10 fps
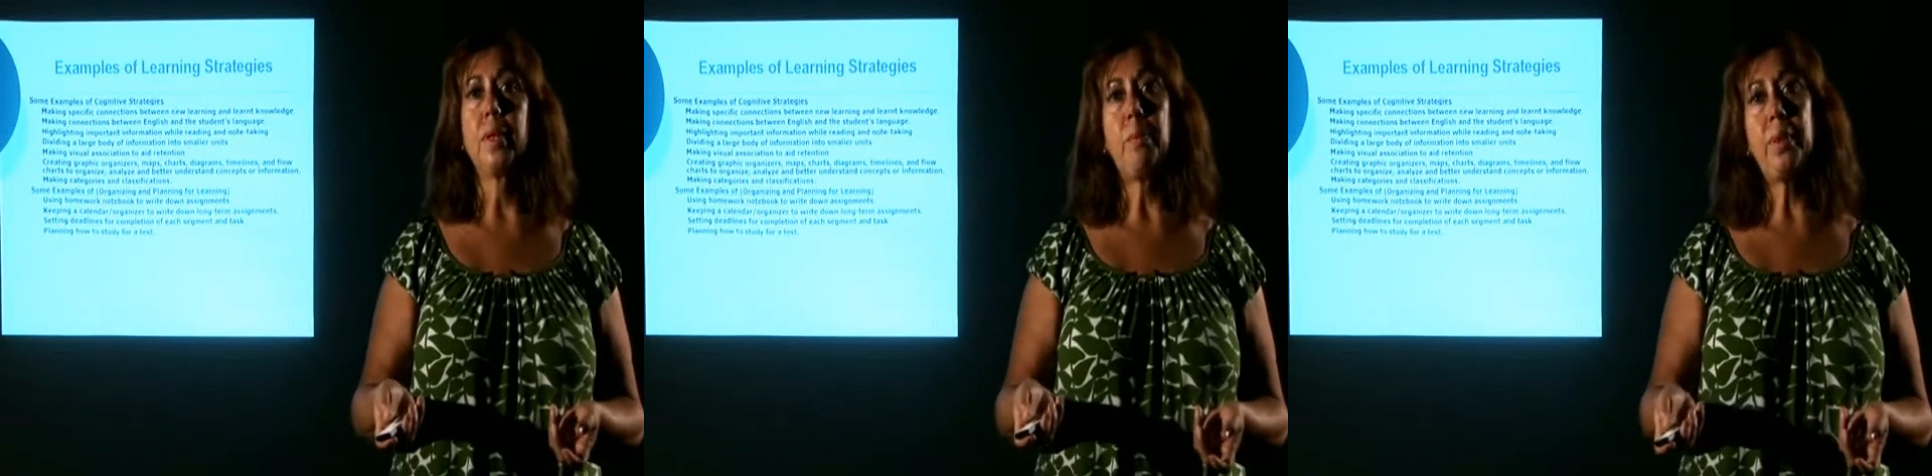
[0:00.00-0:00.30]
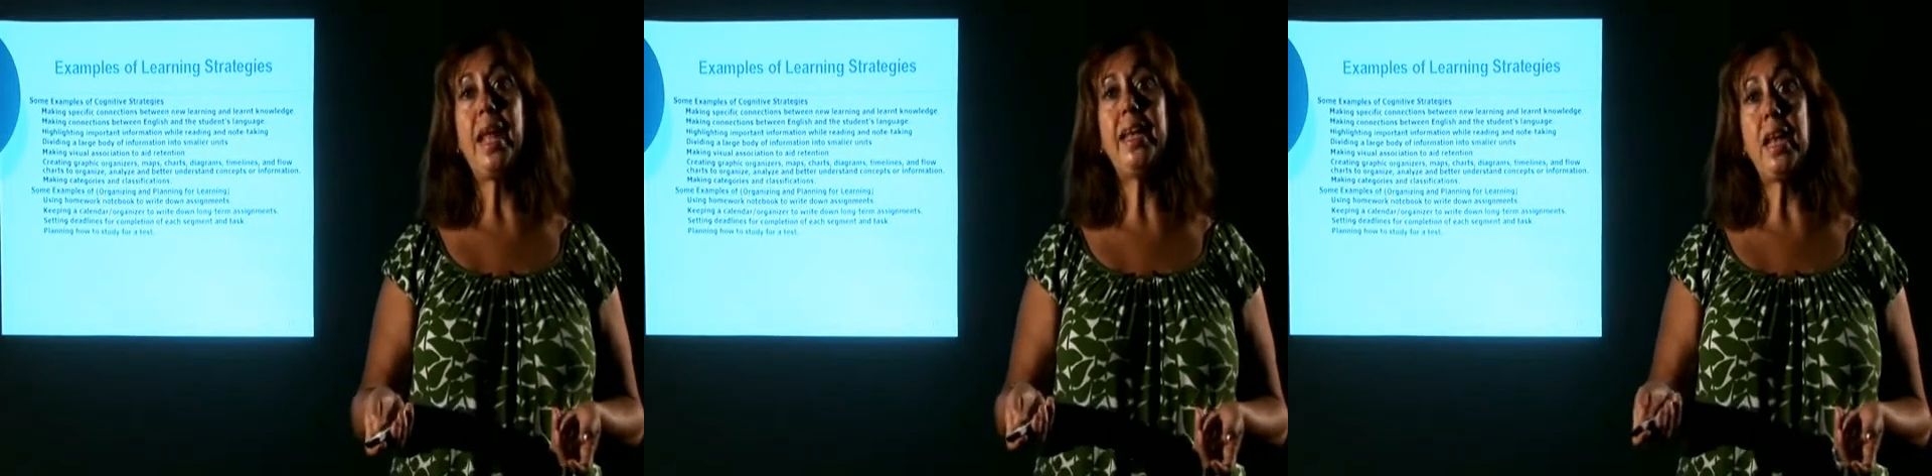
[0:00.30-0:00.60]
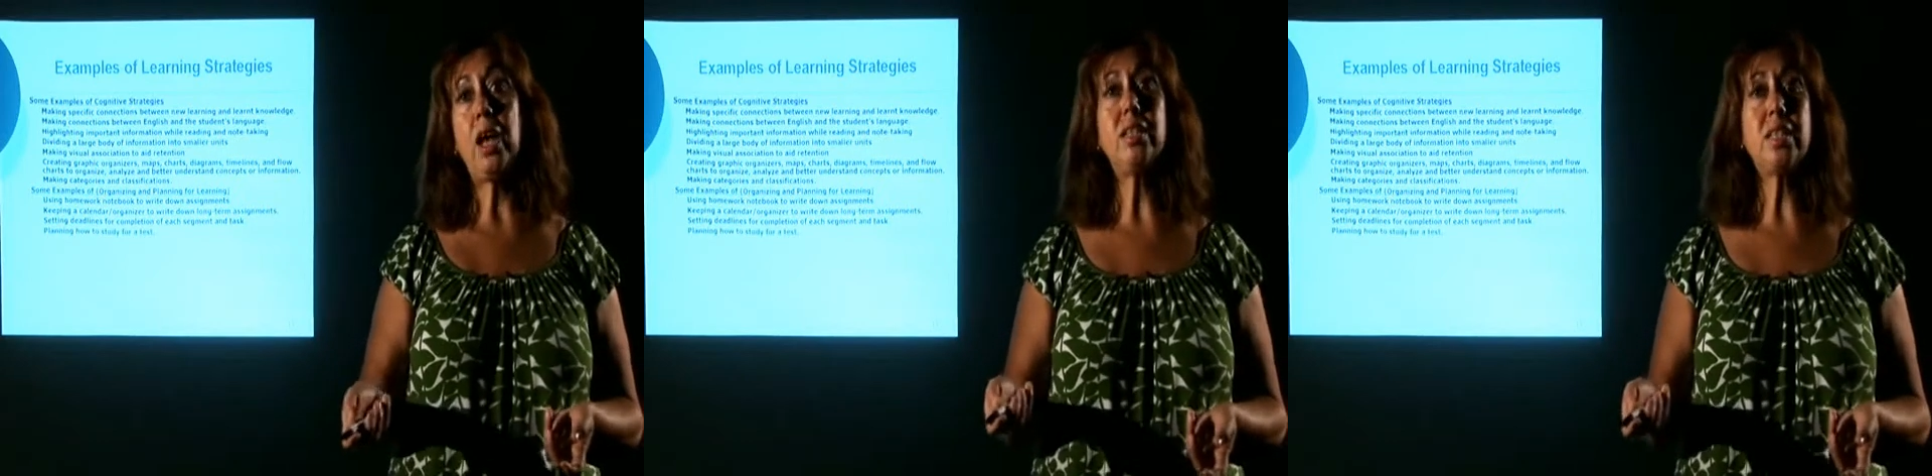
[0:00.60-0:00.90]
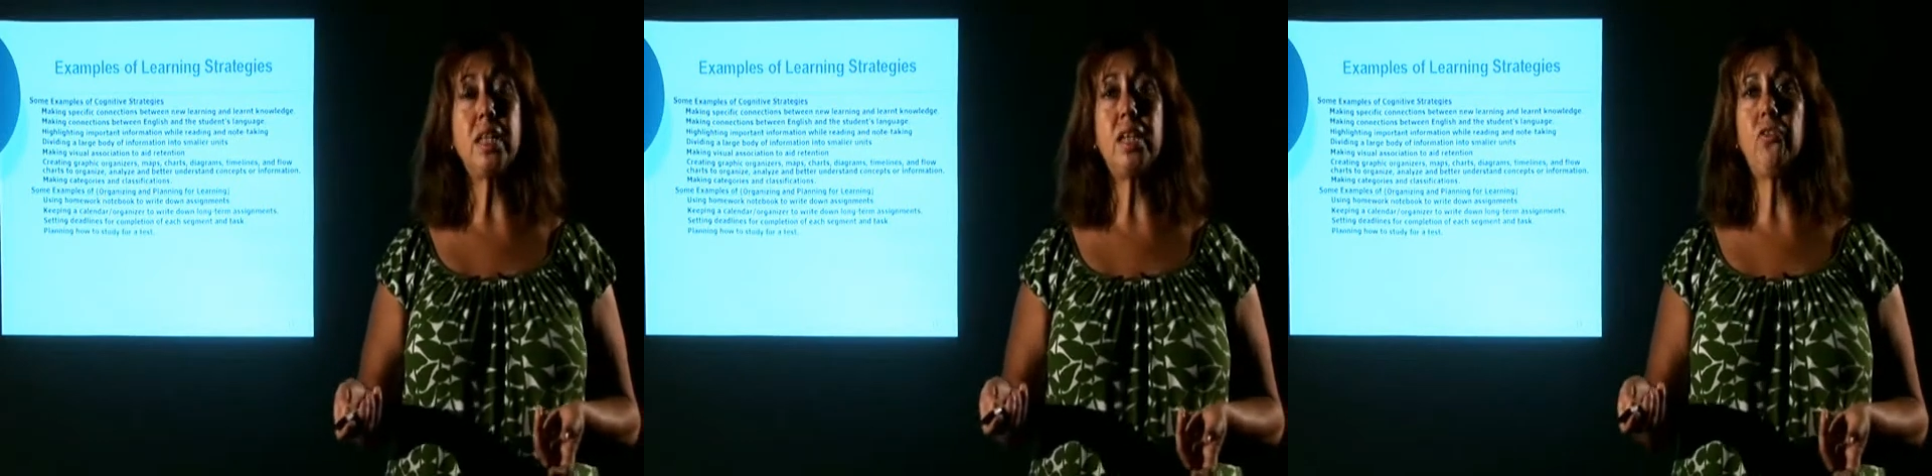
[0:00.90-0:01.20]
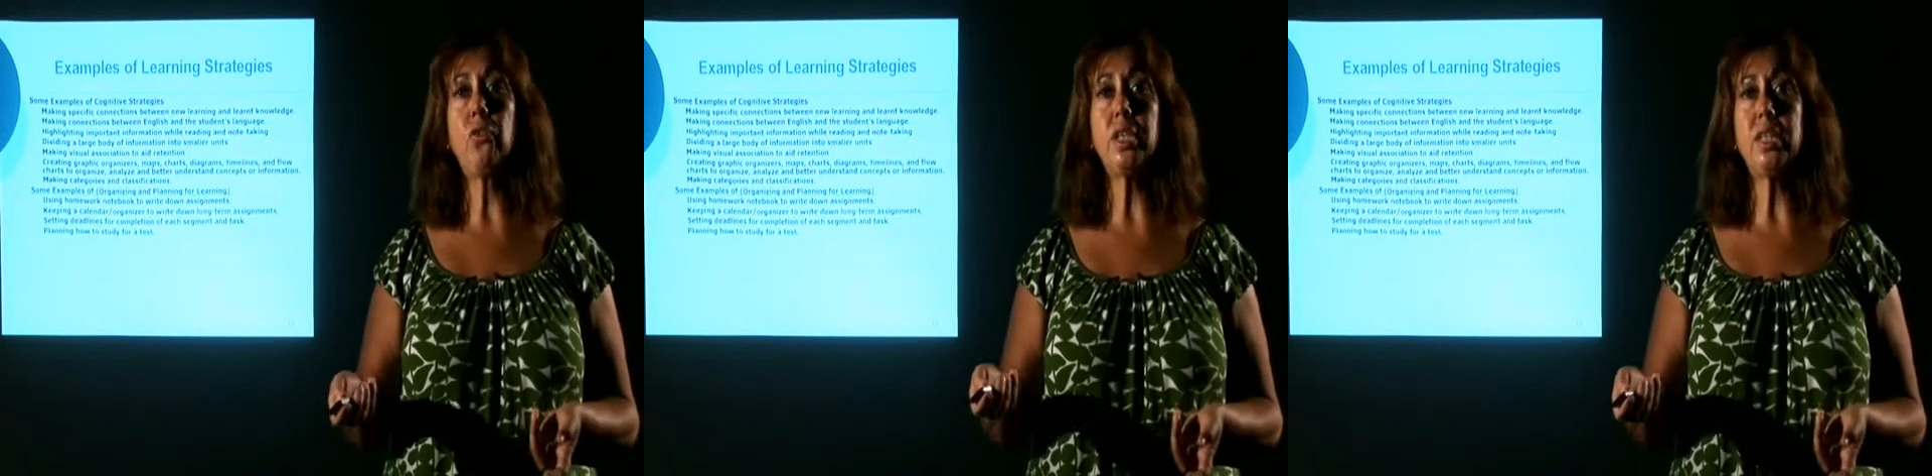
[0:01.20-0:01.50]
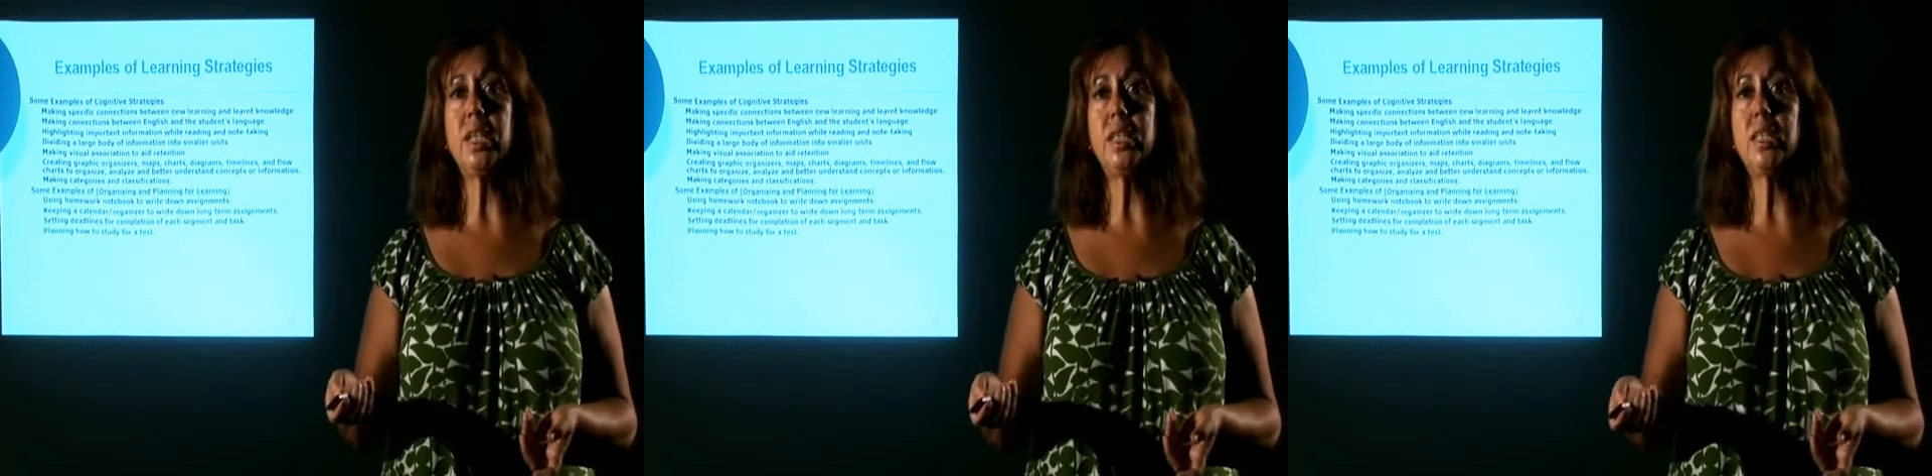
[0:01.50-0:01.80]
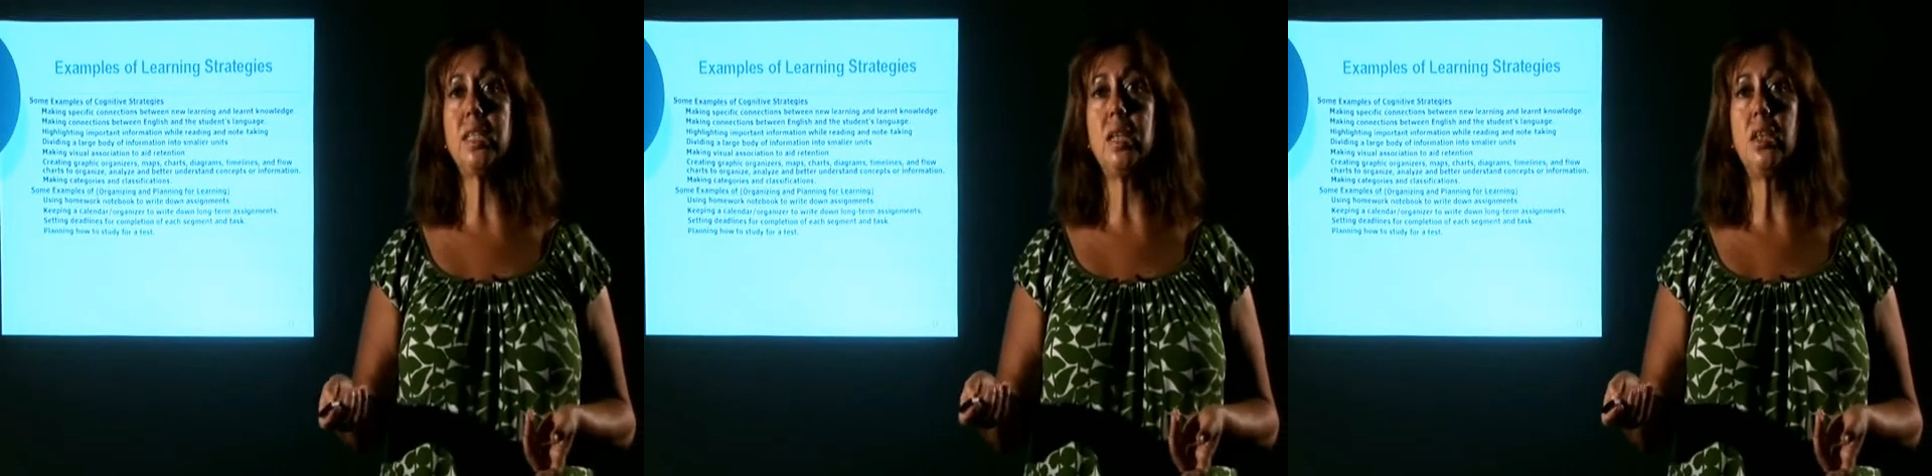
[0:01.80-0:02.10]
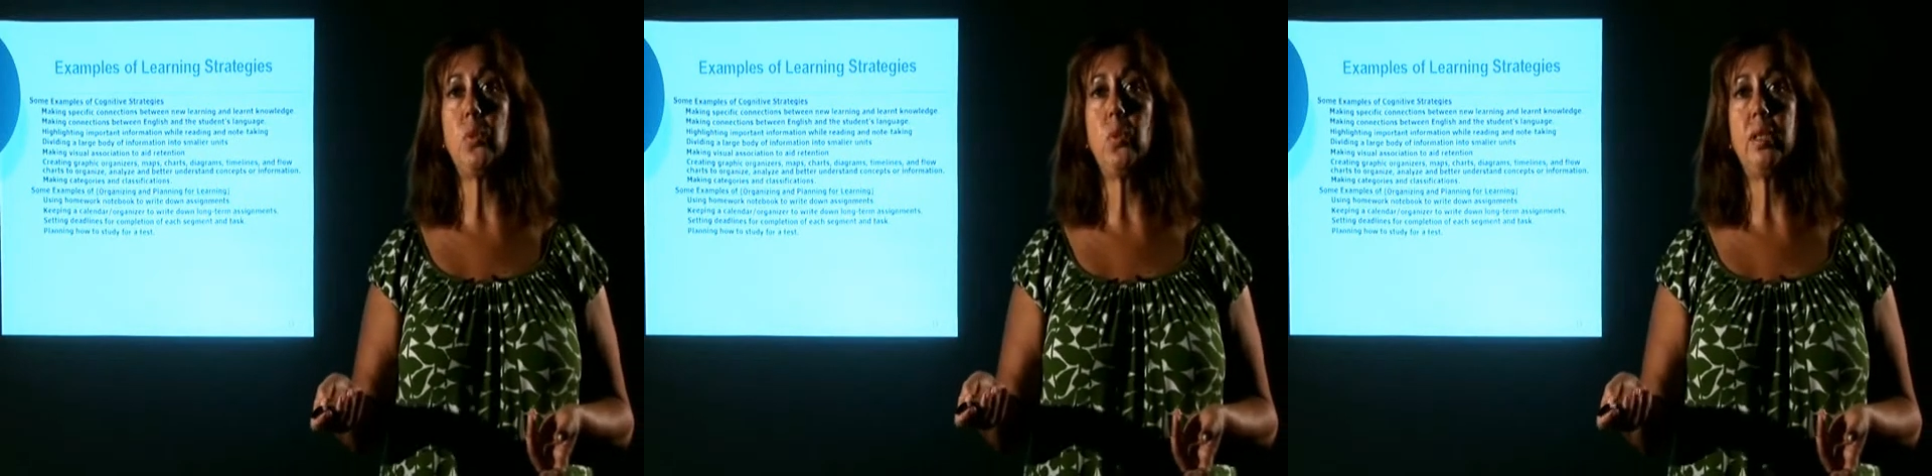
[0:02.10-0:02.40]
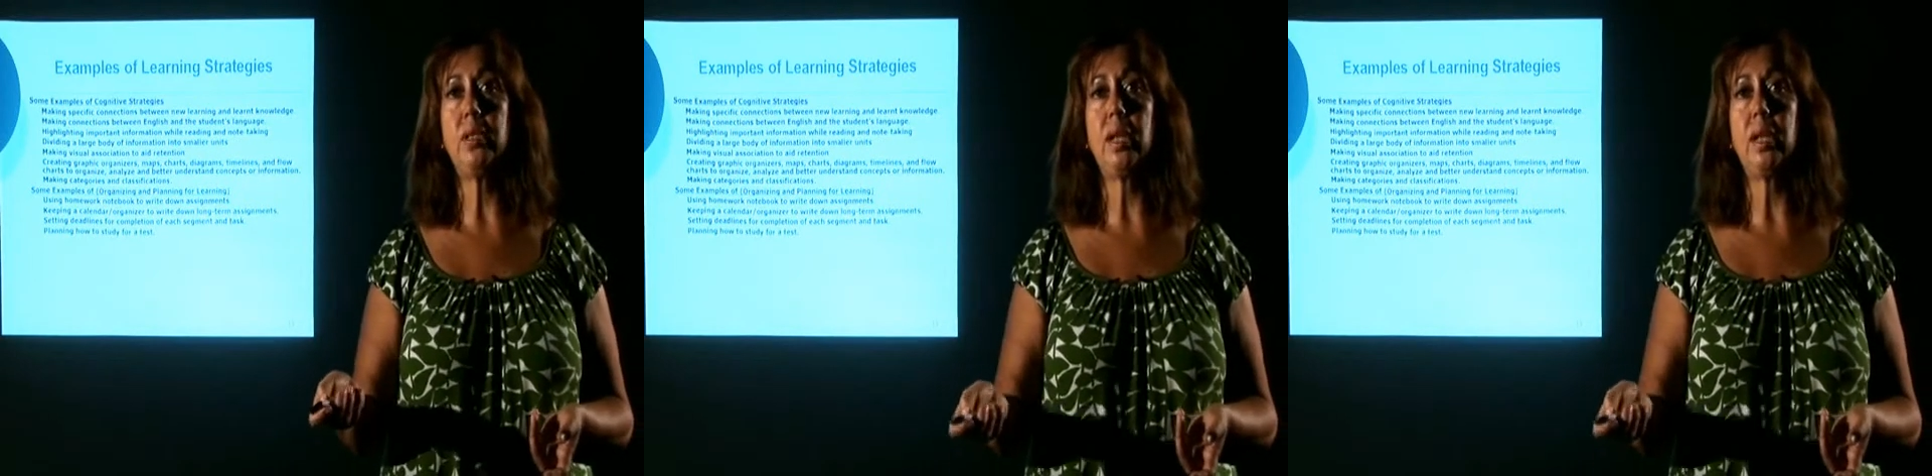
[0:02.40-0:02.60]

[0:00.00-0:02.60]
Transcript: Planning how to study for a test is another one